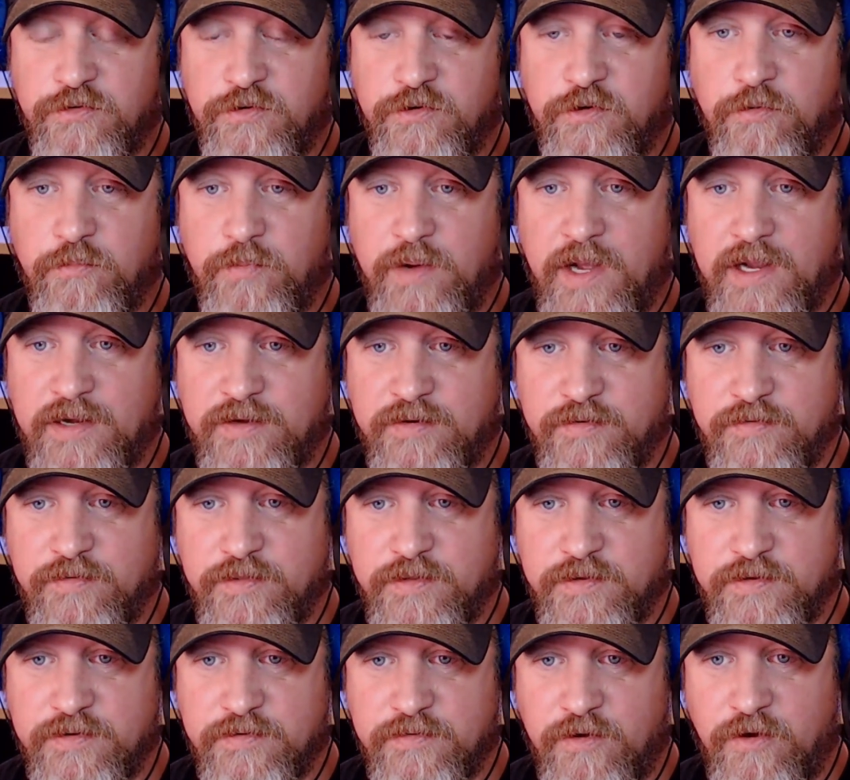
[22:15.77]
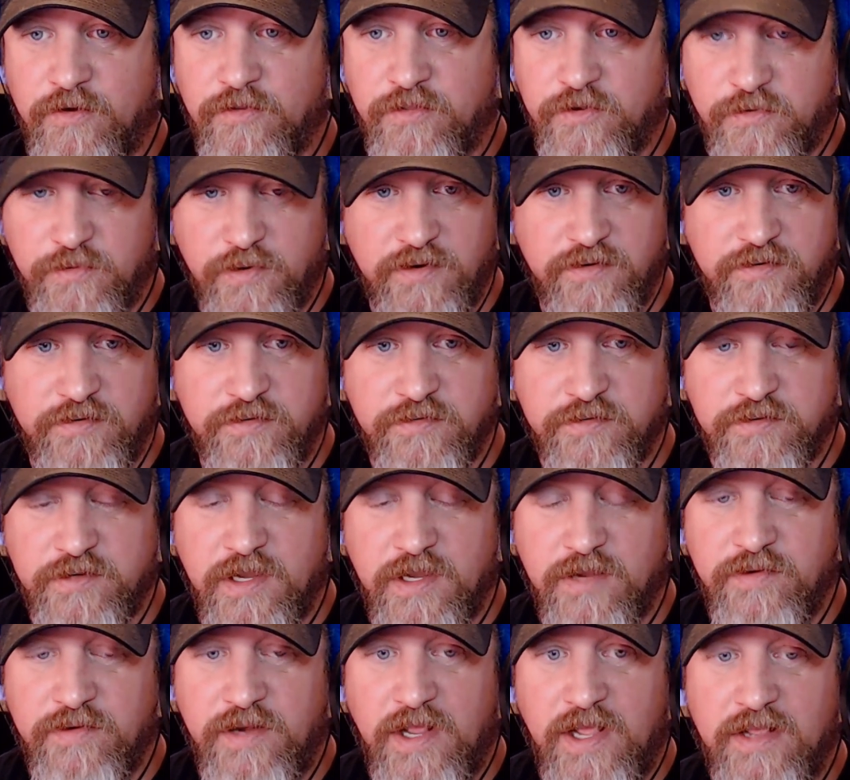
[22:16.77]
and go back to the all the questions
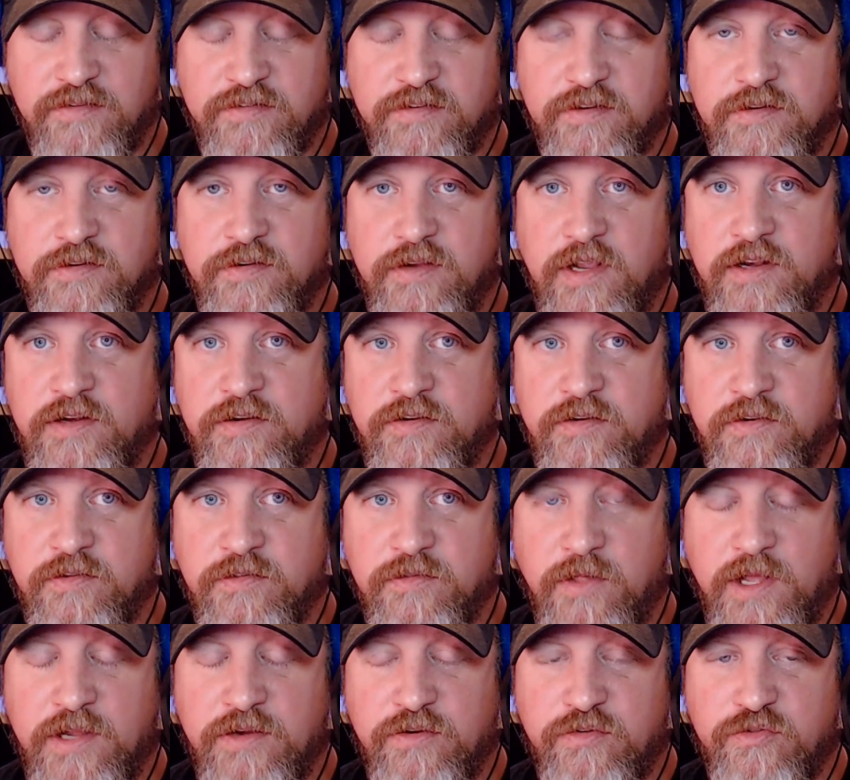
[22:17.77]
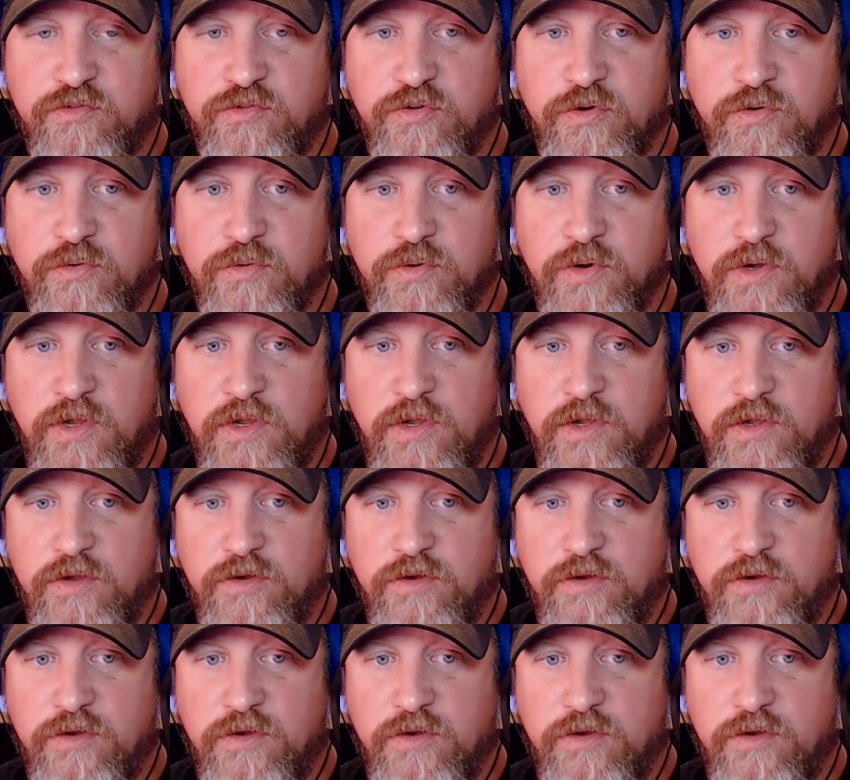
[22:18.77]
Kevin asked and like so